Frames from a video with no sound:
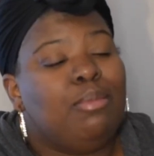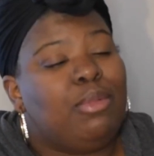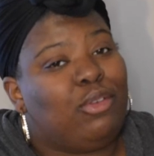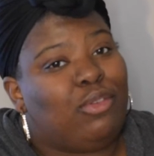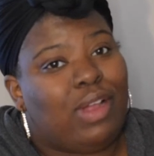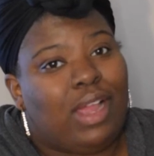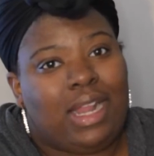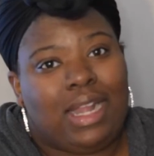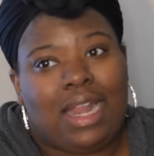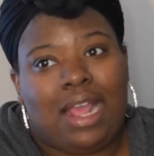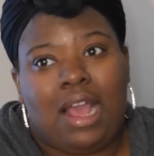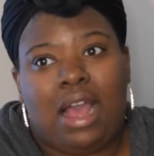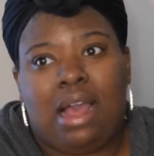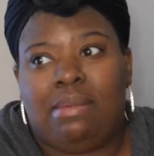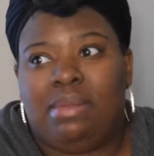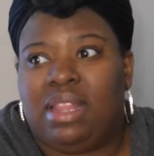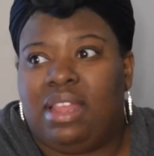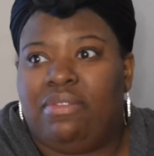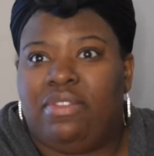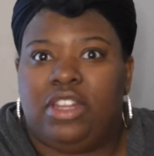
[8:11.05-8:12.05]
But right now
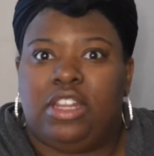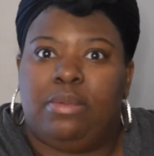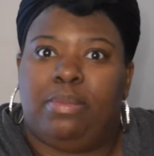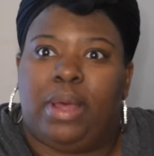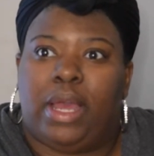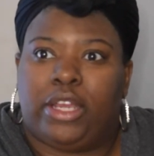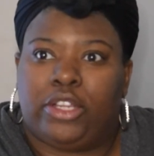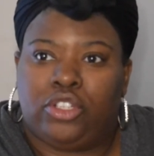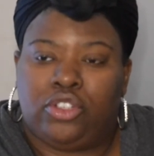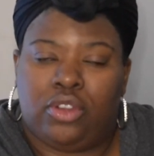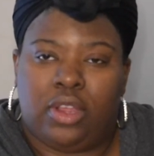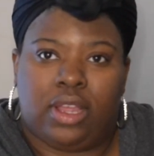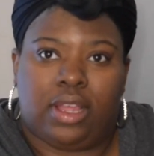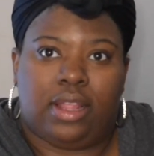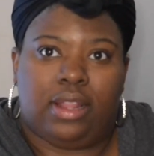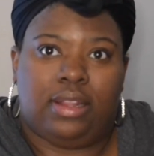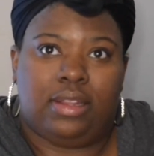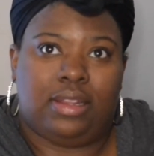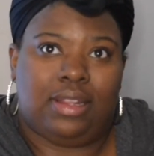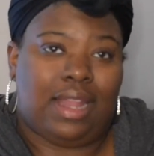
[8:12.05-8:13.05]
I'm loving the box truck
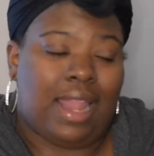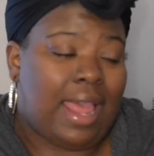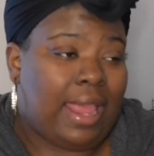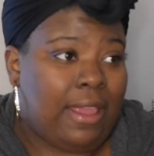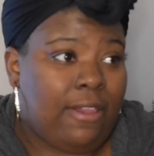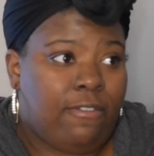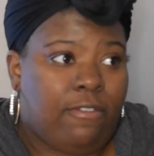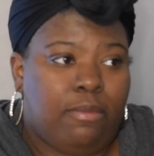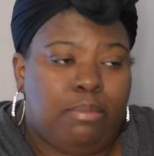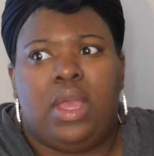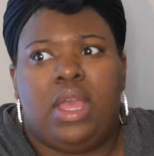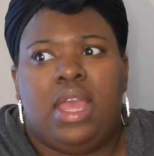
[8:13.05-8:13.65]
life.